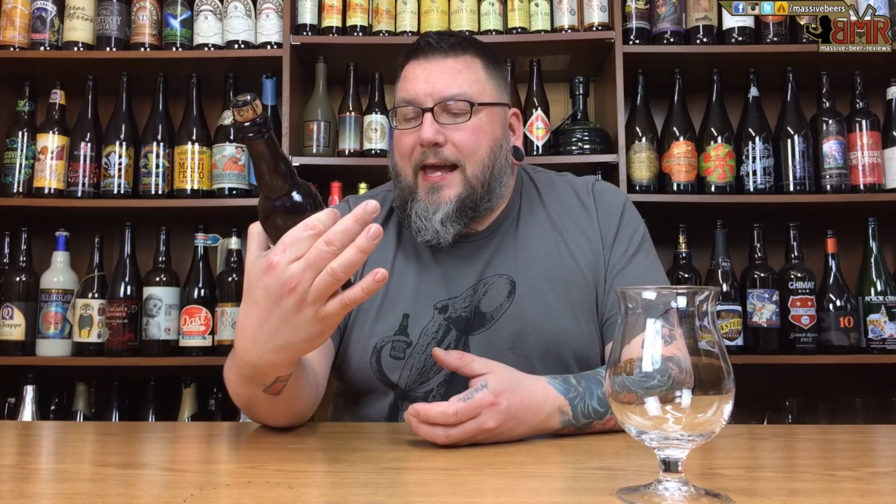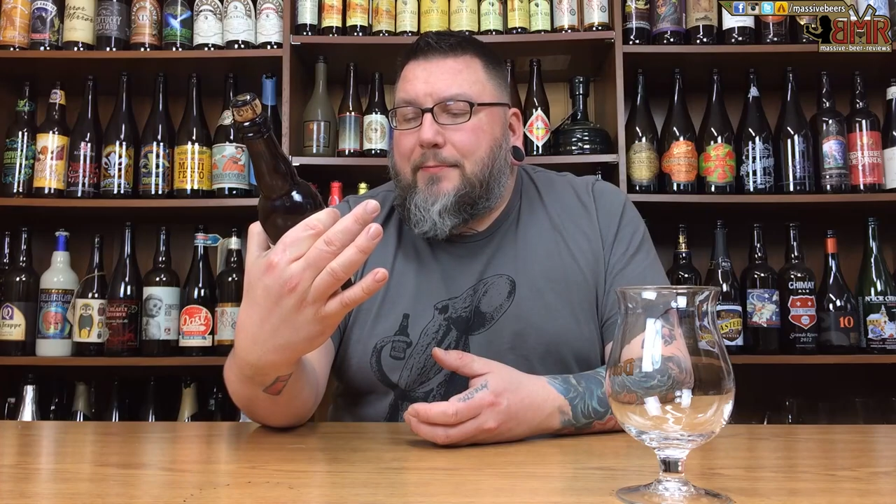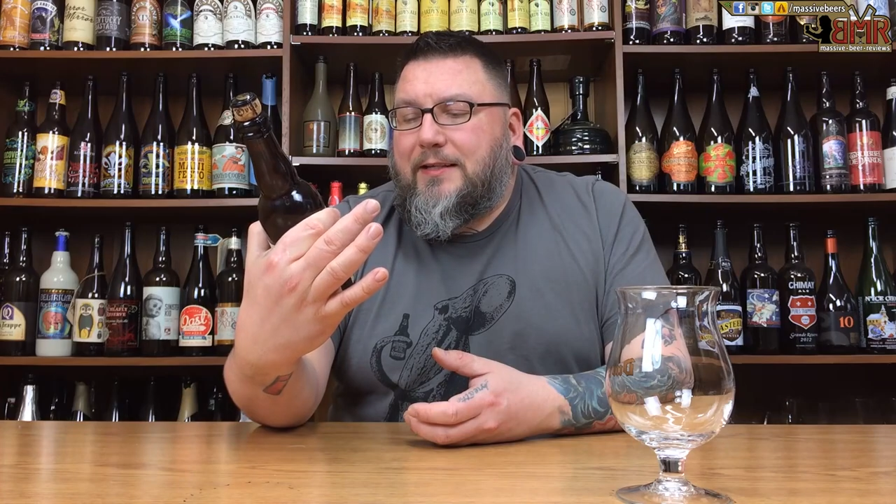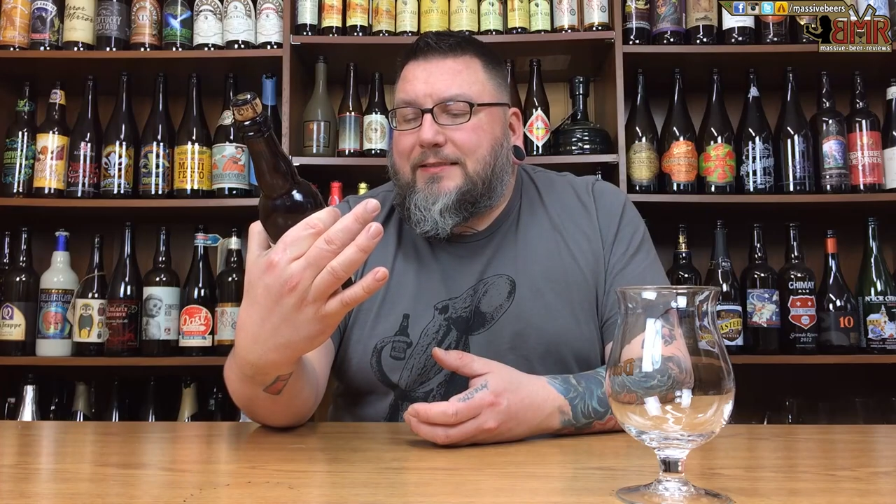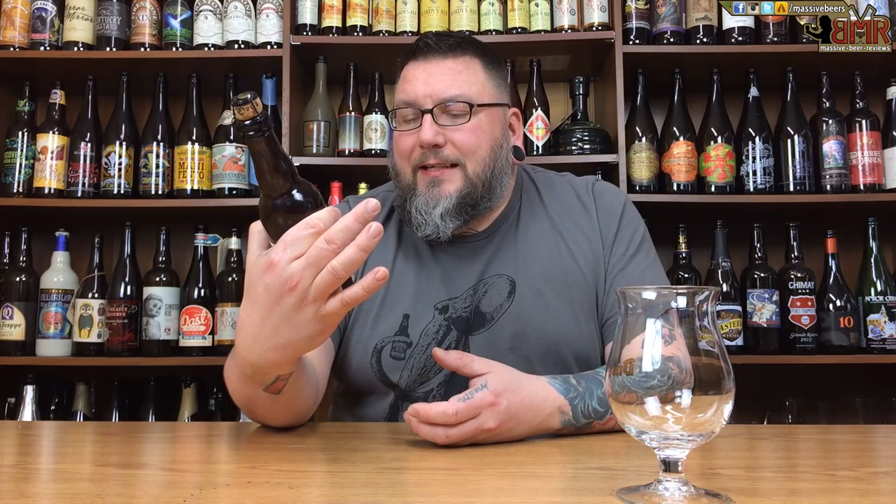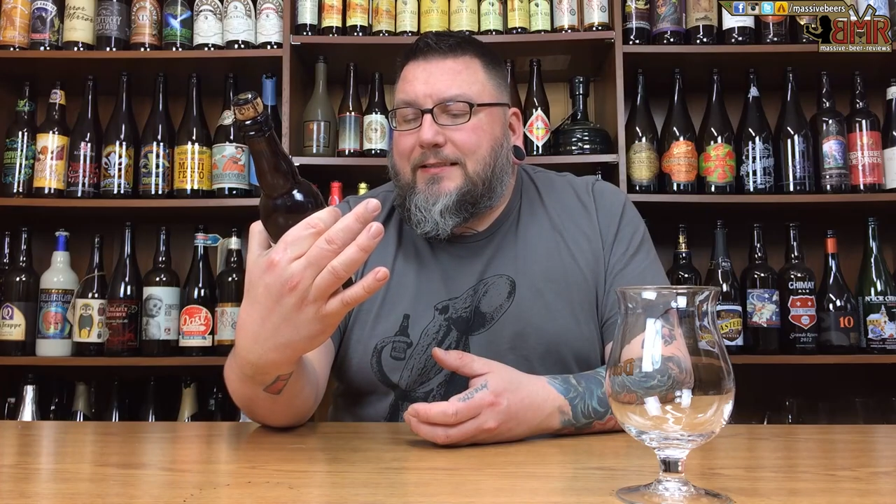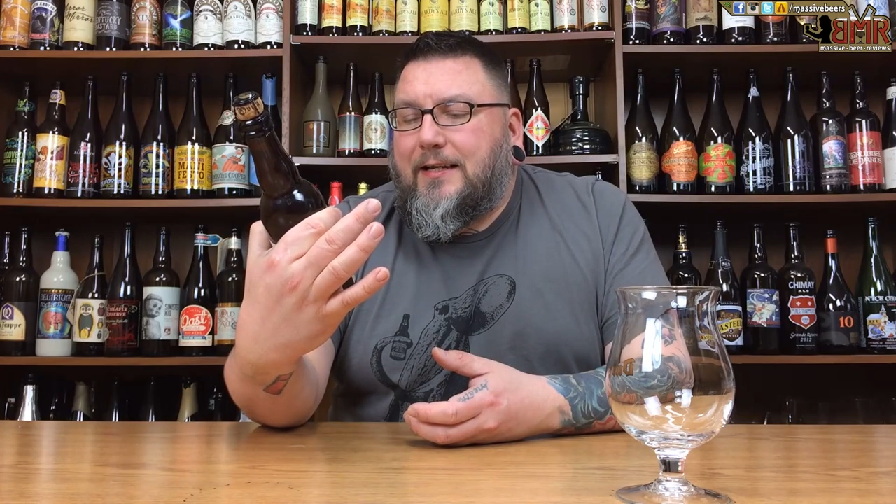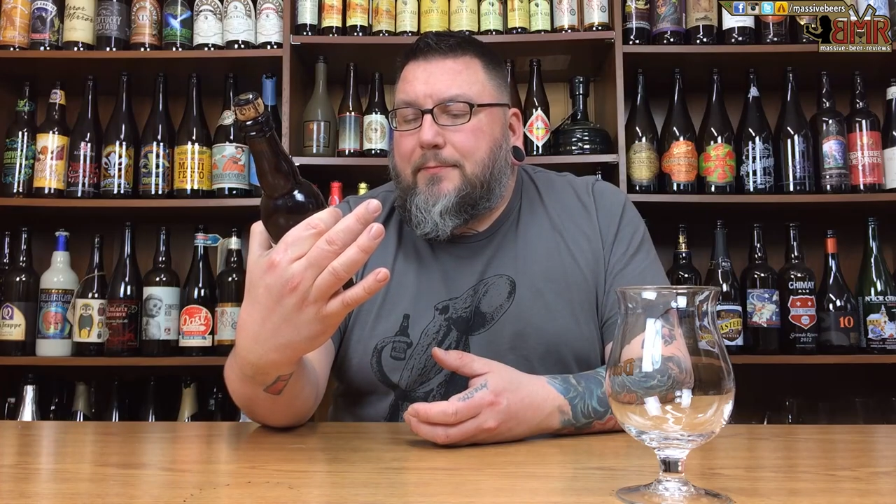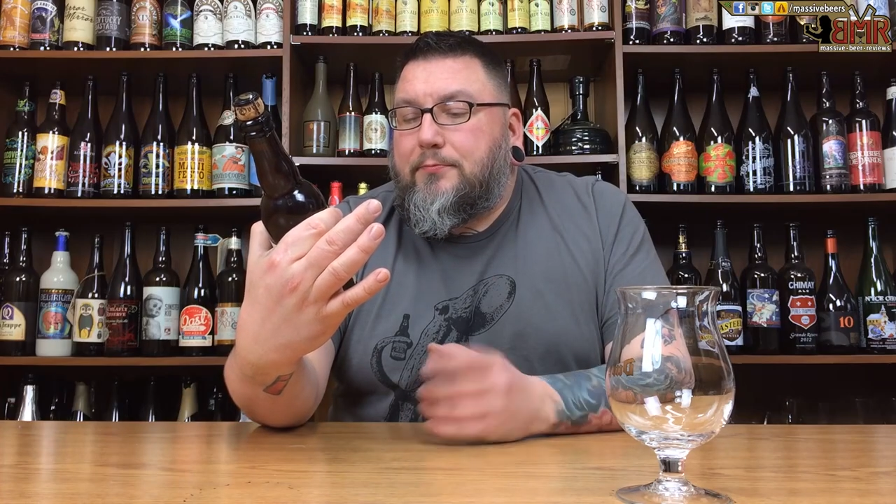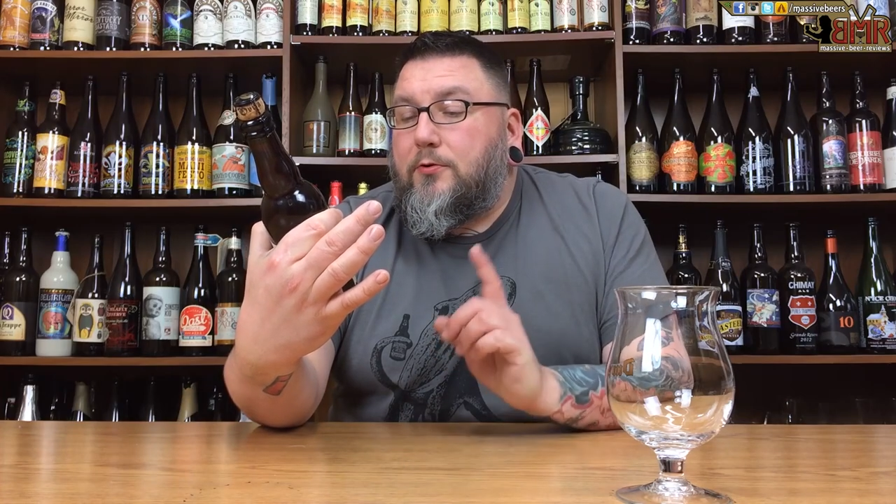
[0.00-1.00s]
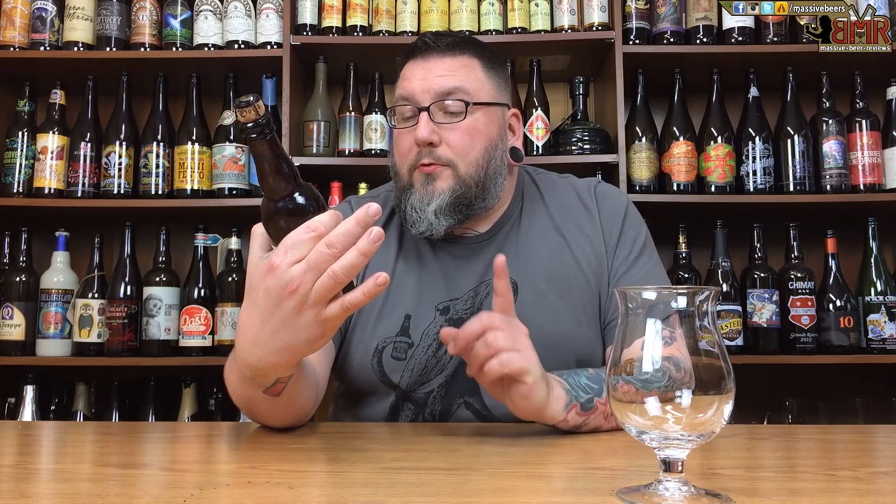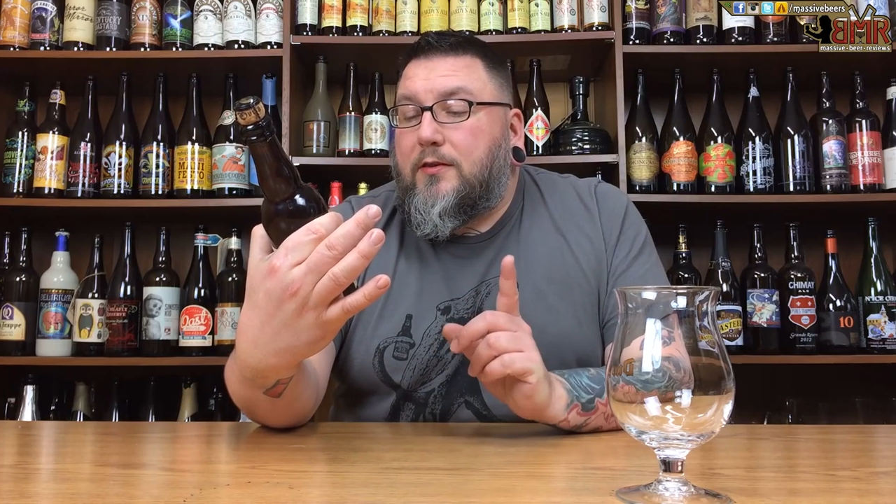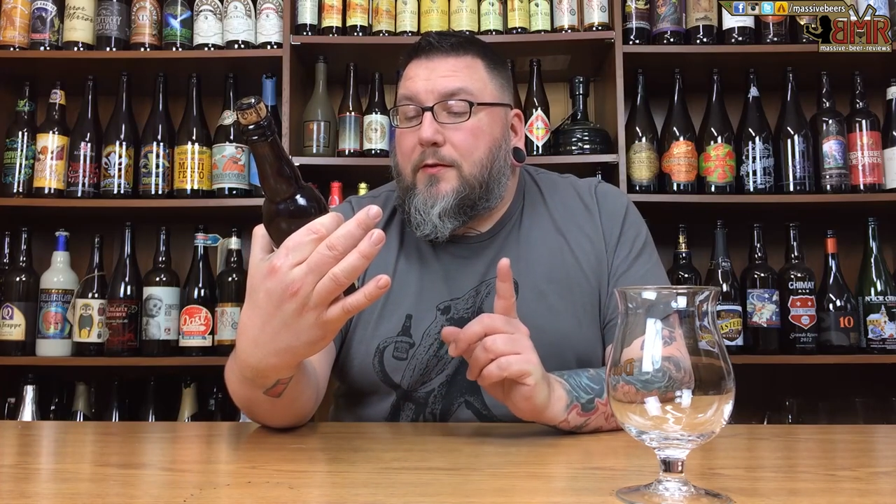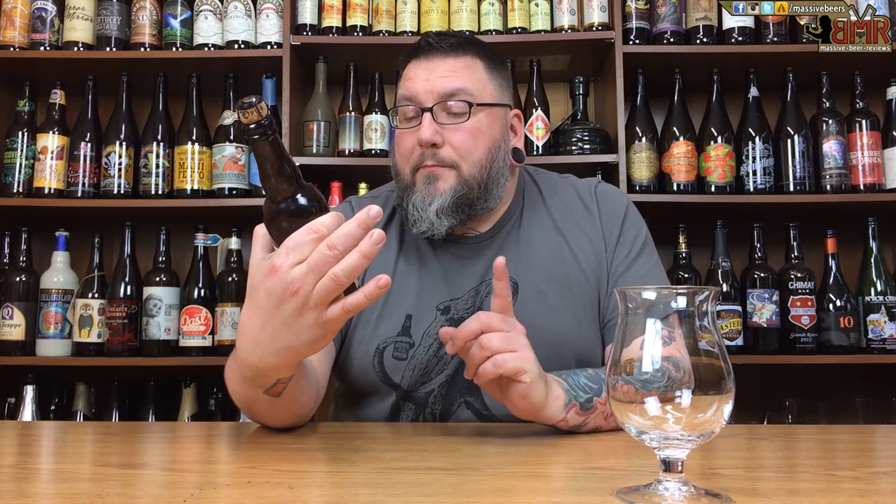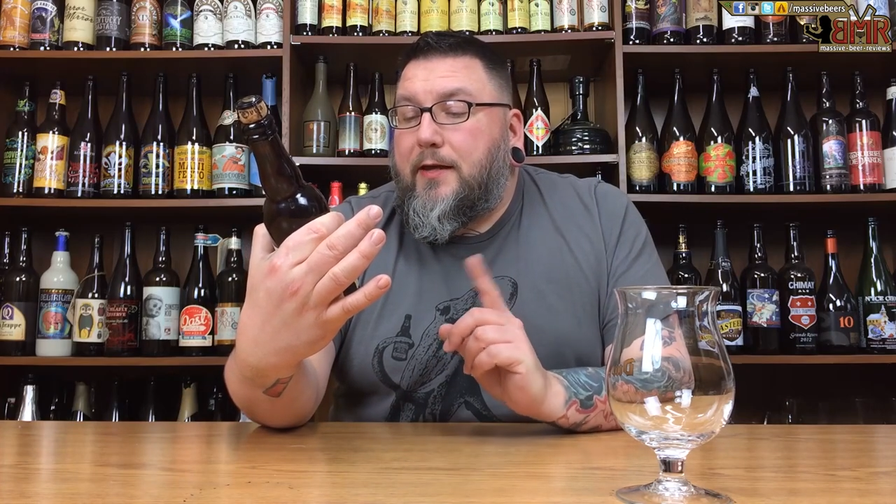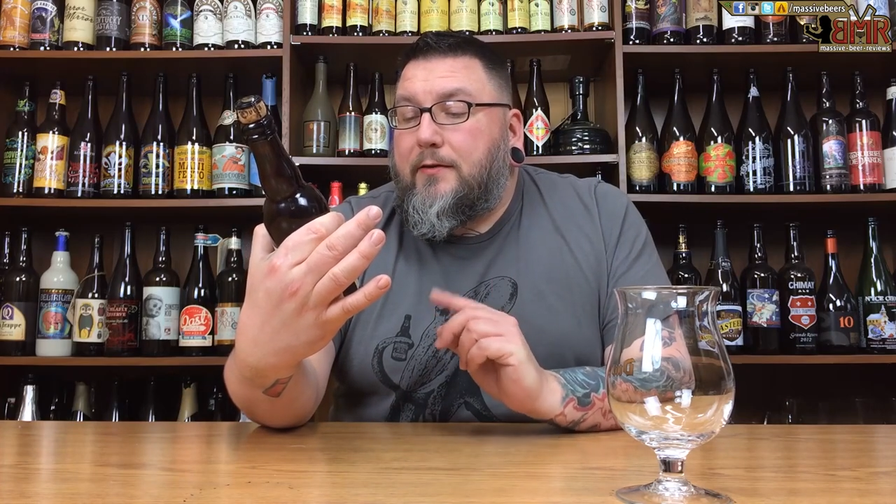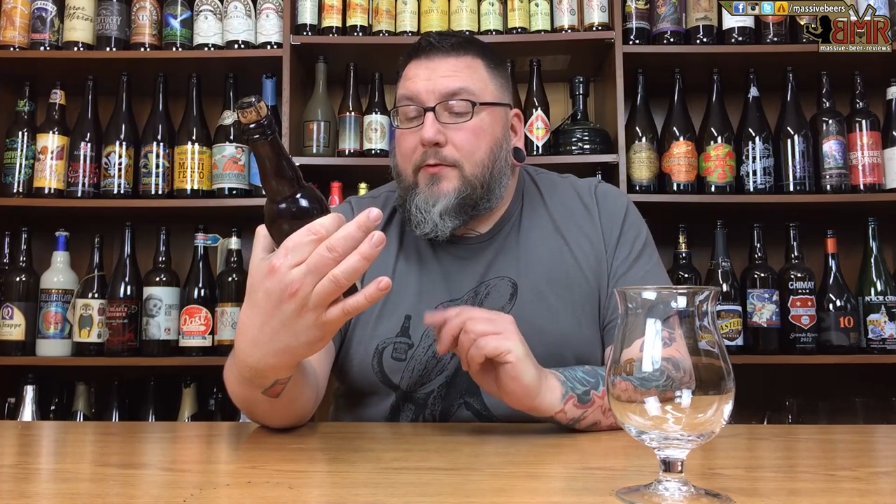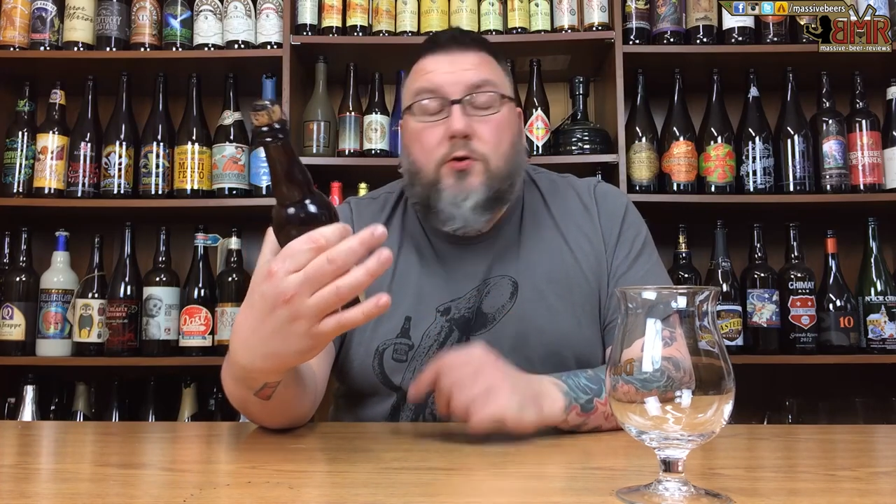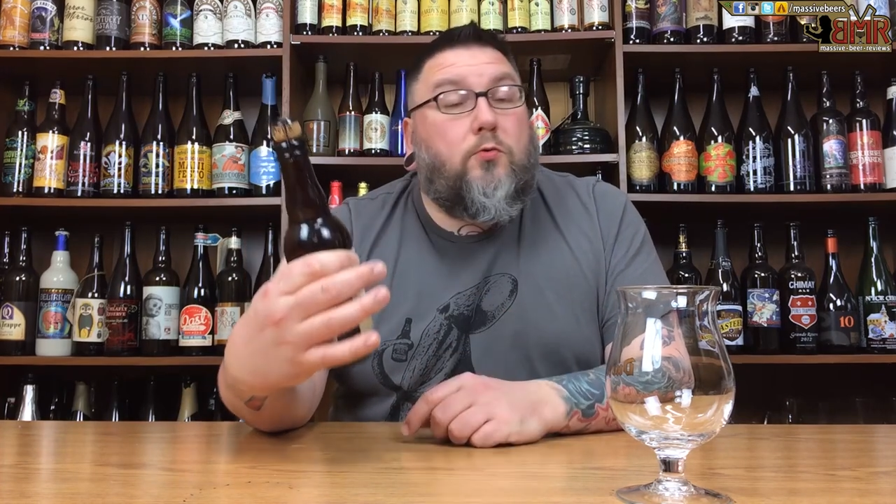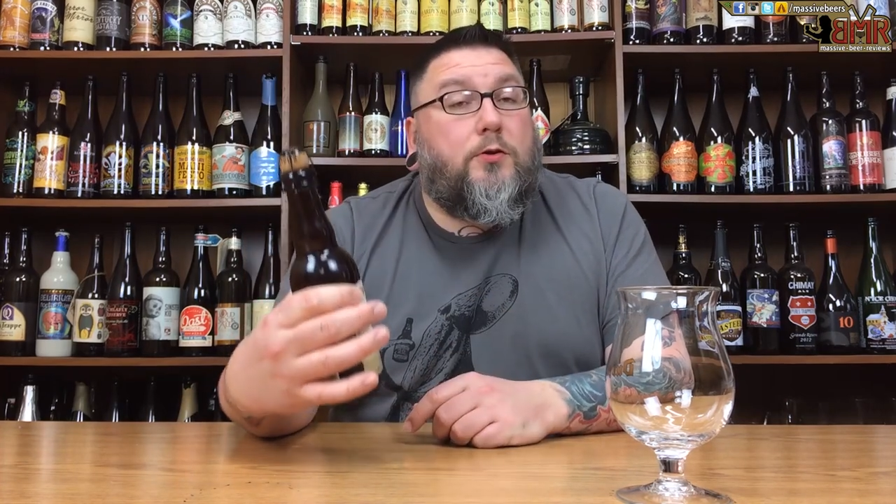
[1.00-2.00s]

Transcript: Abbey Saison brewed with mandarin